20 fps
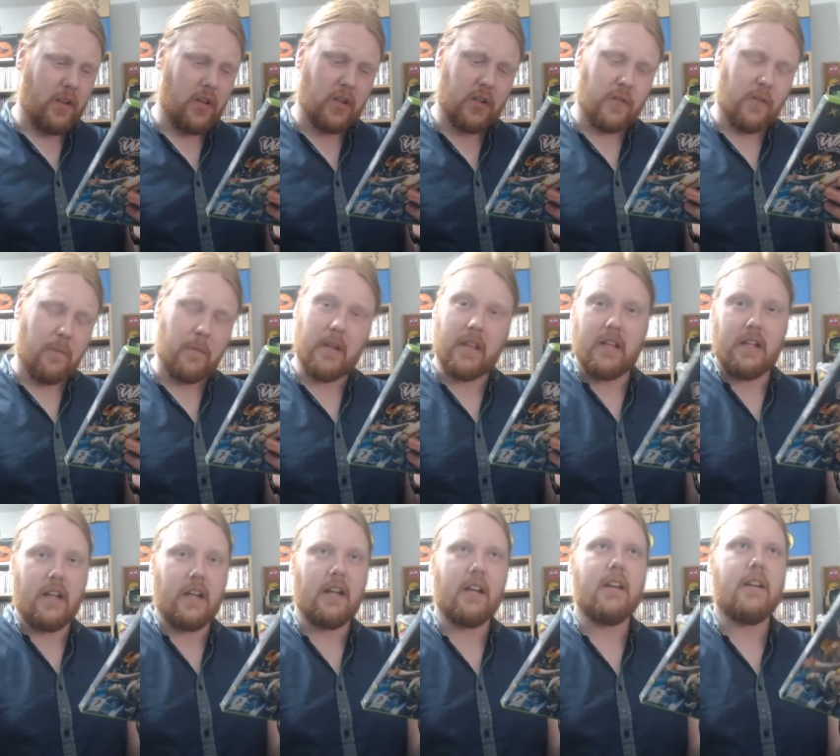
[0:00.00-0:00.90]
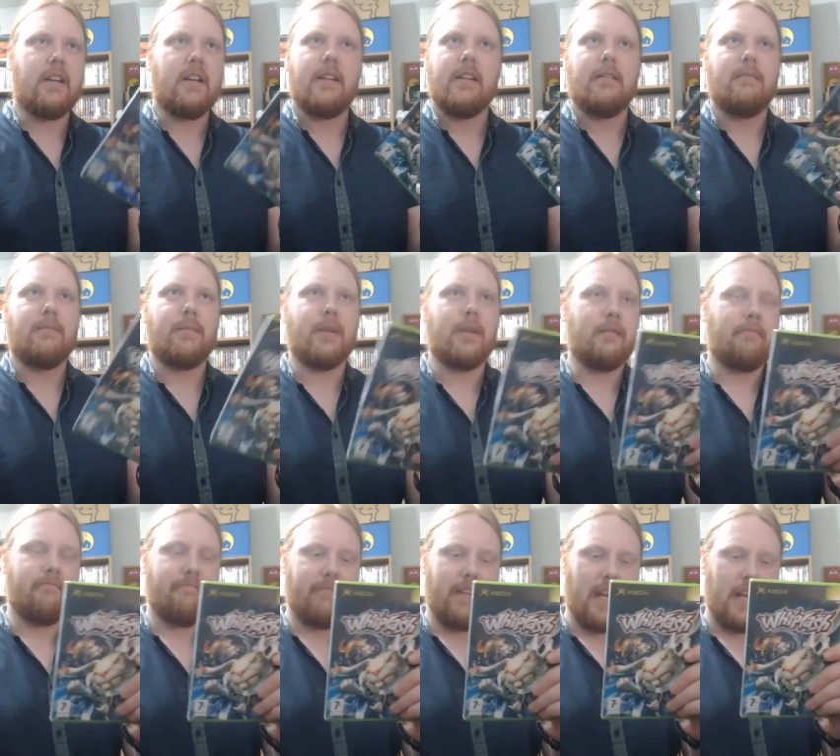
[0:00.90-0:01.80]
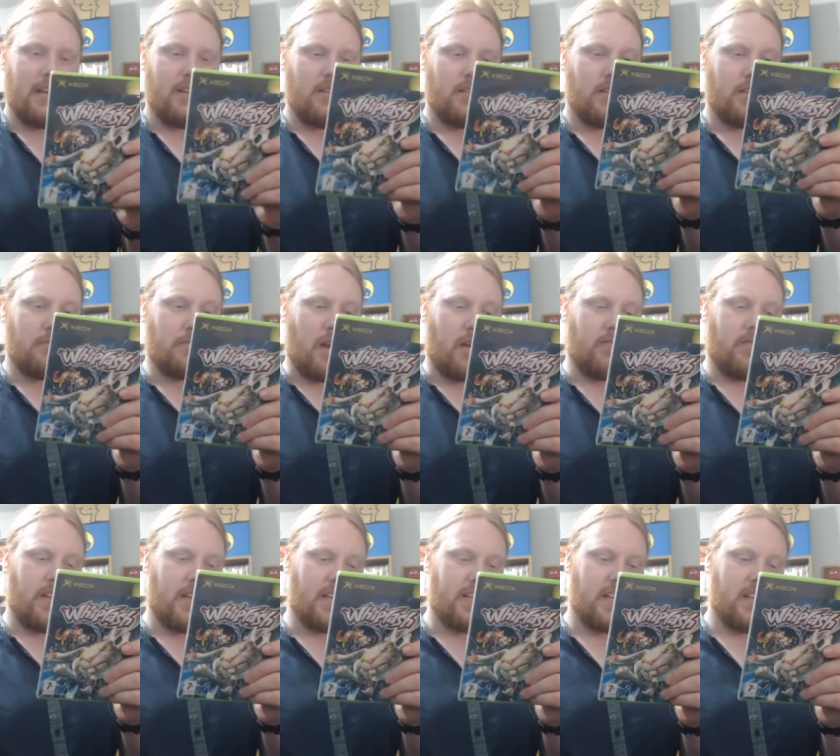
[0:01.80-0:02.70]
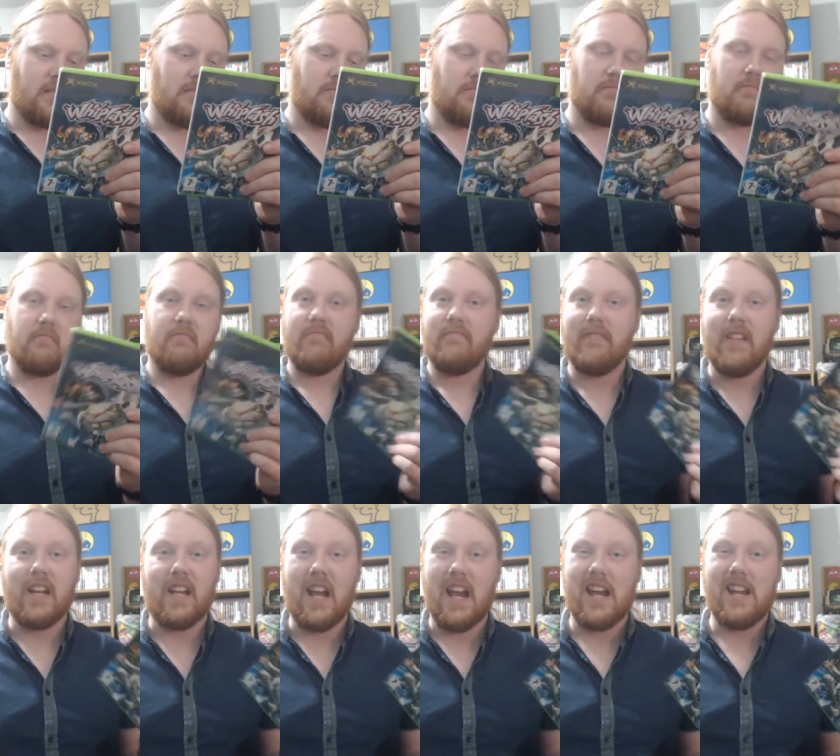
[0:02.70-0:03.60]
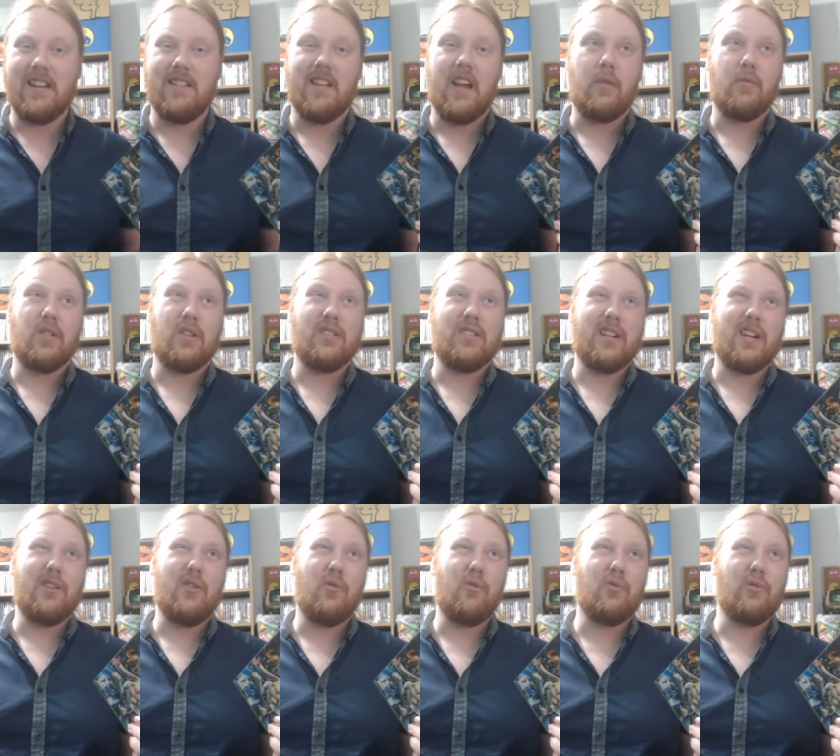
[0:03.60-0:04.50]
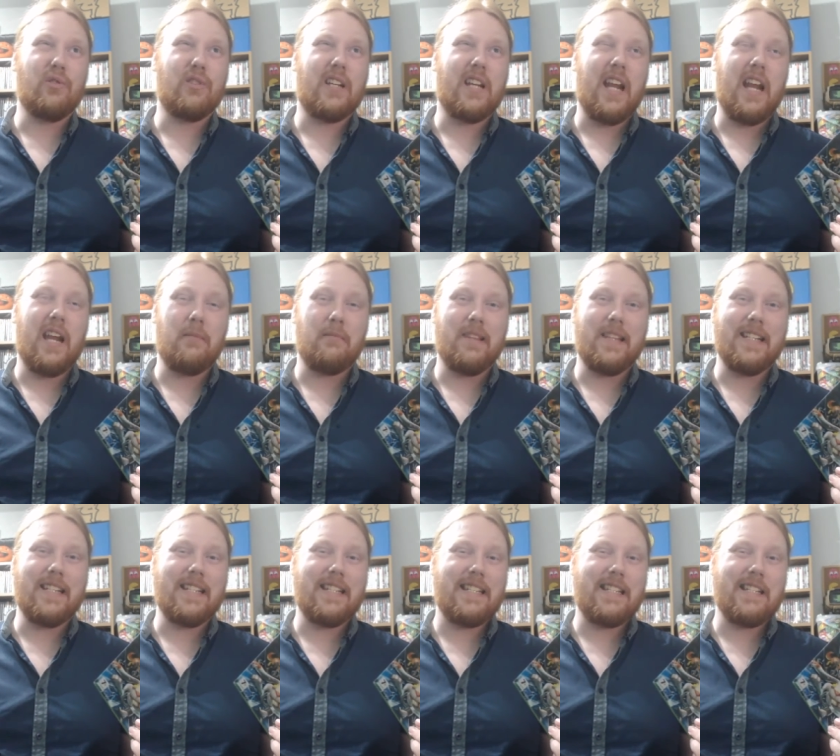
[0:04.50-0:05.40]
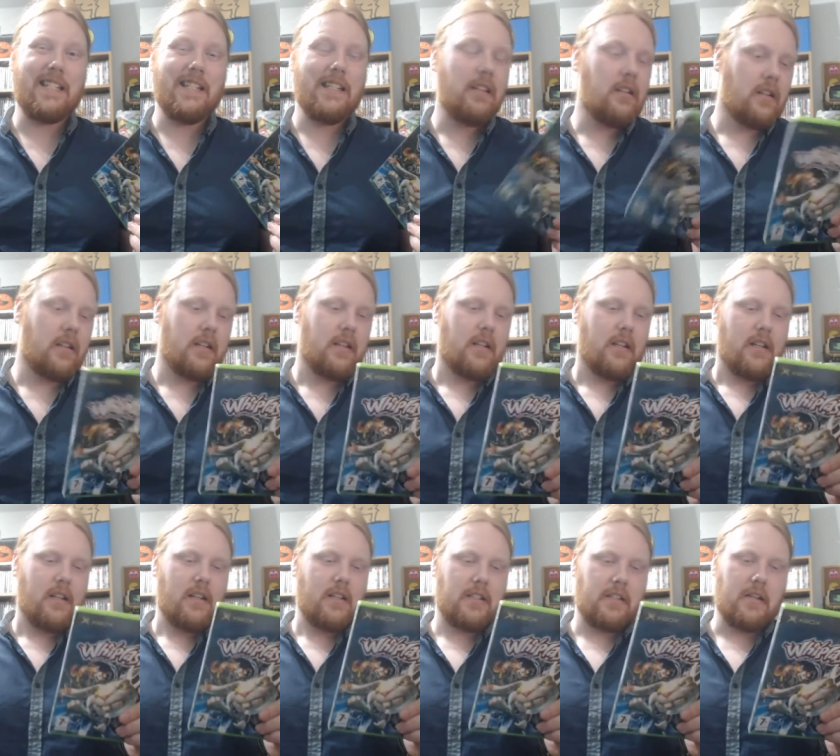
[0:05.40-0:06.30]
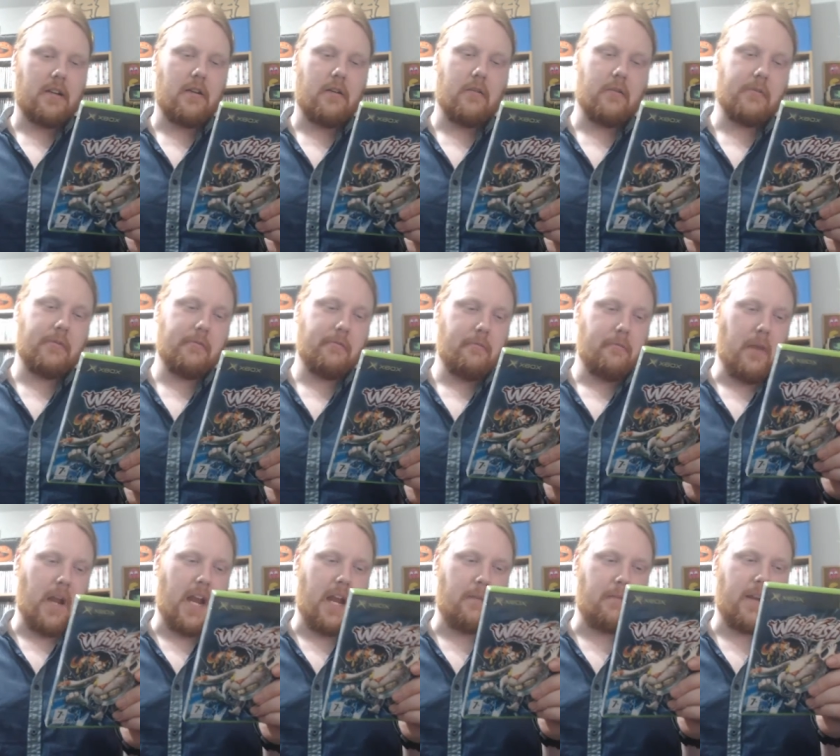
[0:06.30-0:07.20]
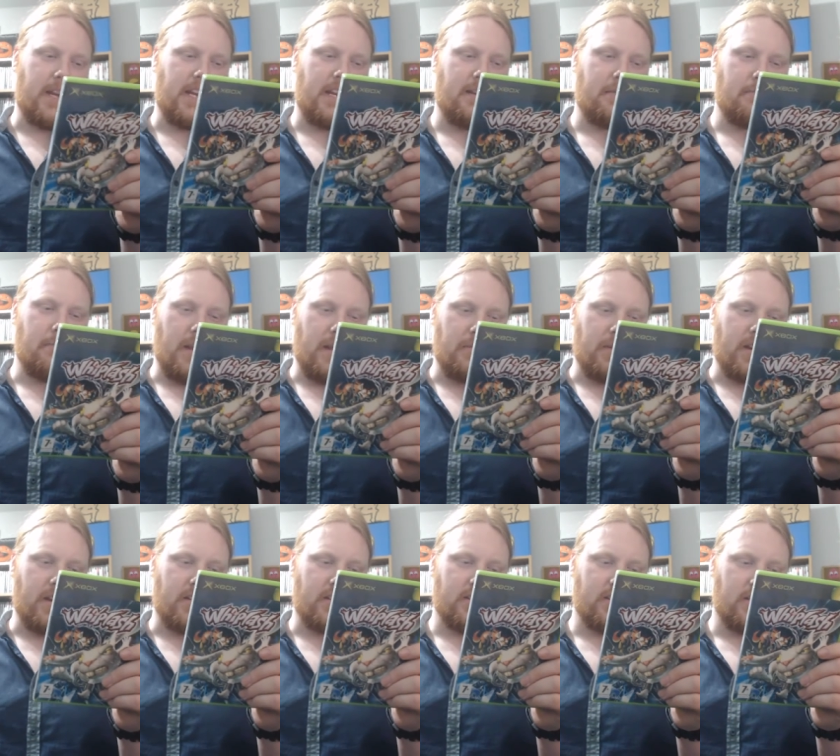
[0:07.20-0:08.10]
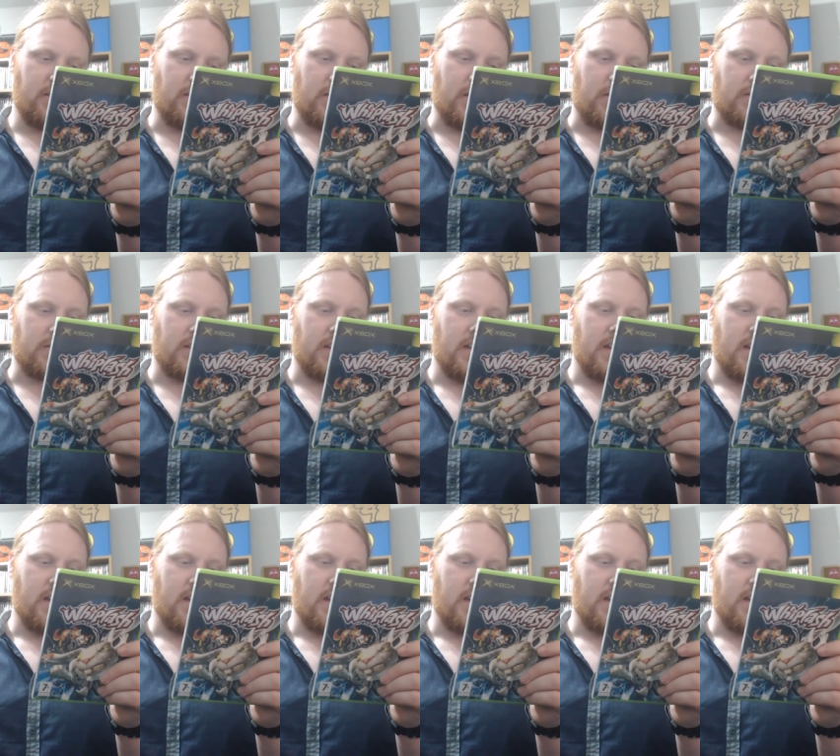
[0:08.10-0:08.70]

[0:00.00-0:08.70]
looks familiar, but eh, apparently I didn't. Again, I was using an old game list. So, maybe, maybe not. Who knows?